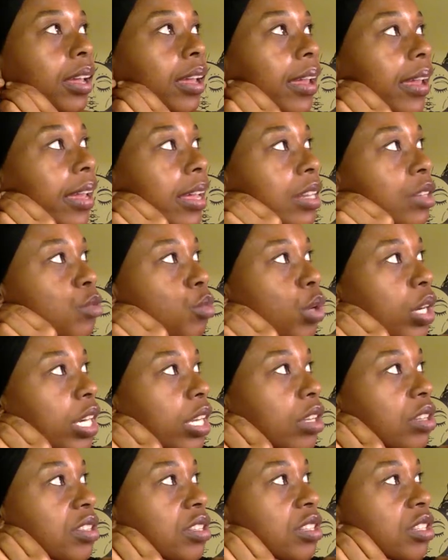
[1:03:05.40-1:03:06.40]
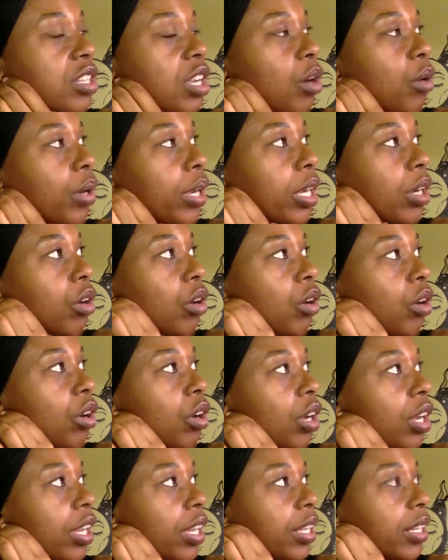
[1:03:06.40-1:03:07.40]
And what else is going
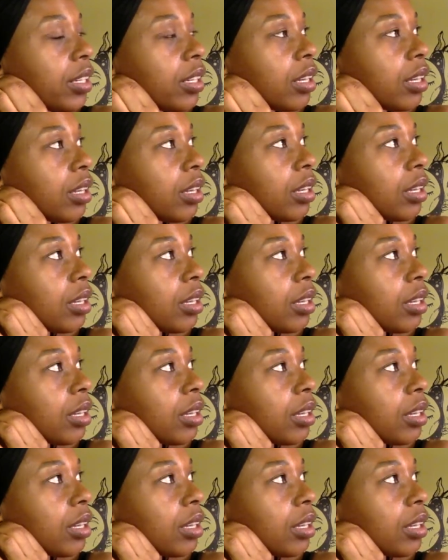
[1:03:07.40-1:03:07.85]
on?